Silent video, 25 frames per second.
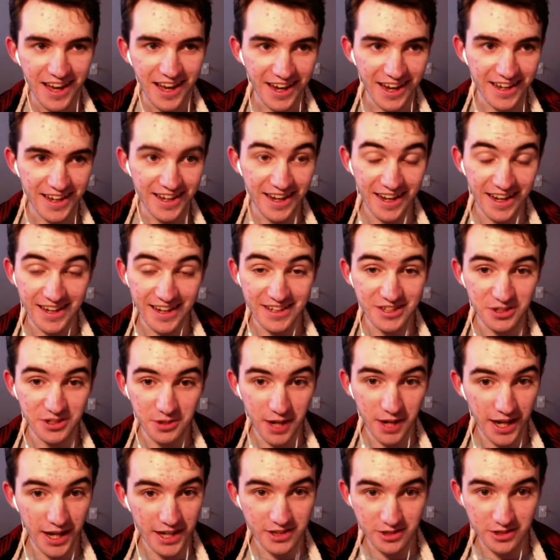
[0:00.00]
I, I
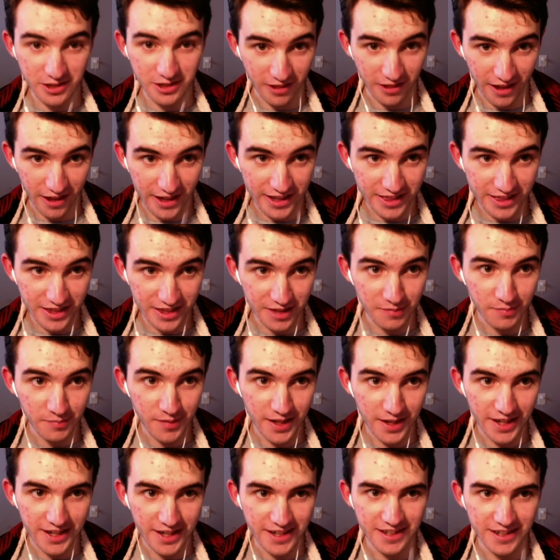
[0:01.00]
do actually like
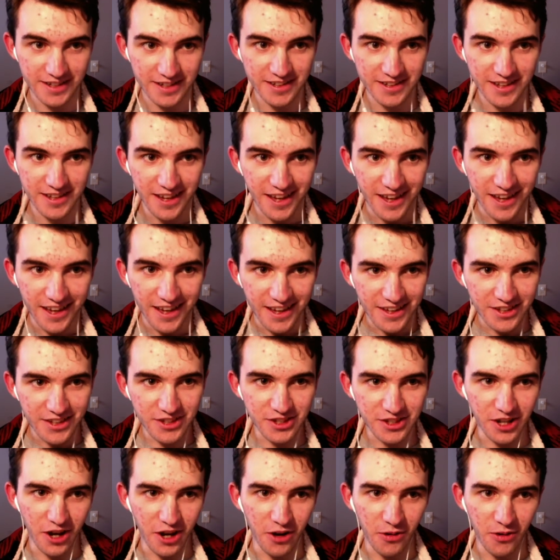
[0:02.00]
them, and
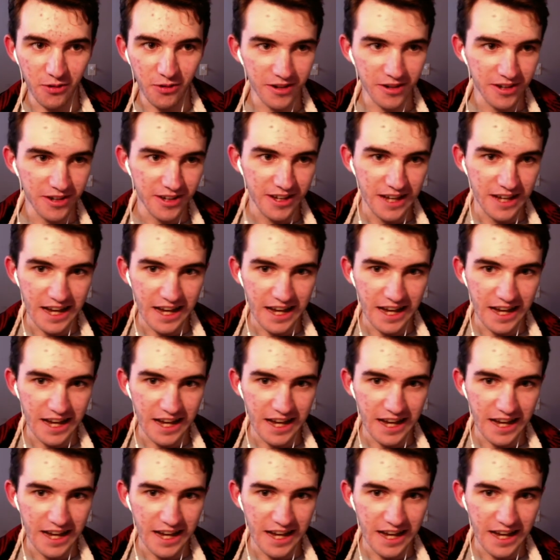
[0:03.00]
you know,